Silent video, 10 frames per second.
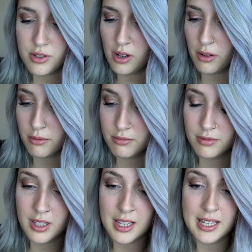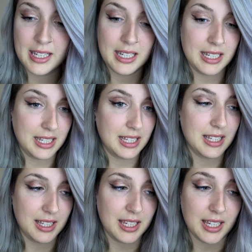So,
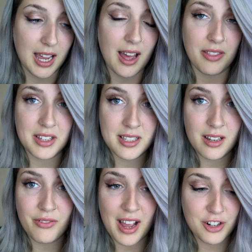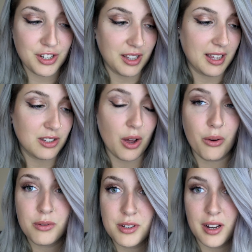yeah, this stuff actually like
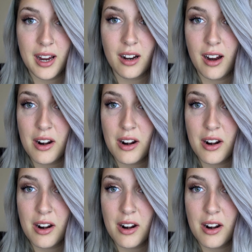tones your hair.